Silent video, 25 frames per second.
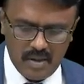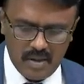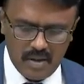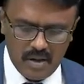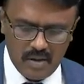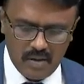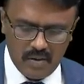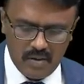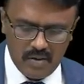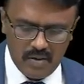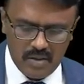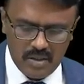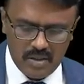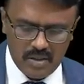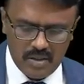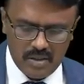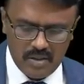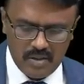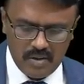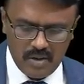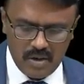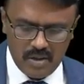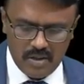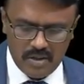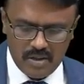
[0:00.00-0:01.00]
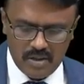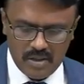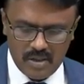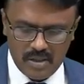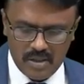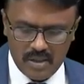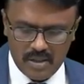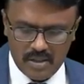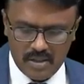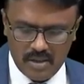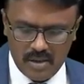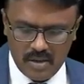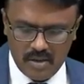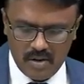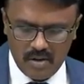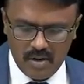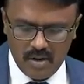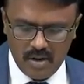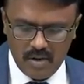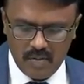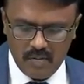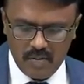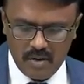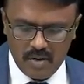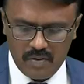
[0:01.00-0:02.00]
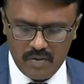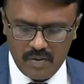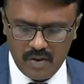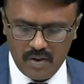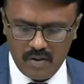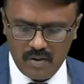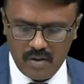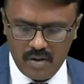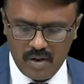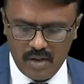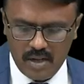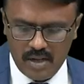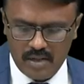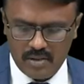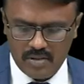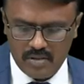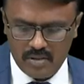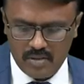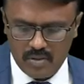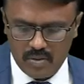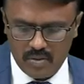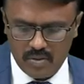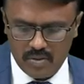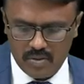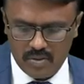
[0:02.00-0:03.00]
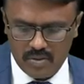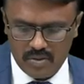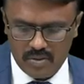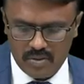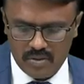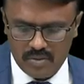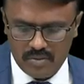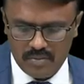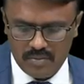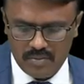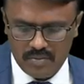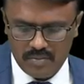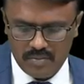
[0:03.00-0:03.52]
or what we call it as dose,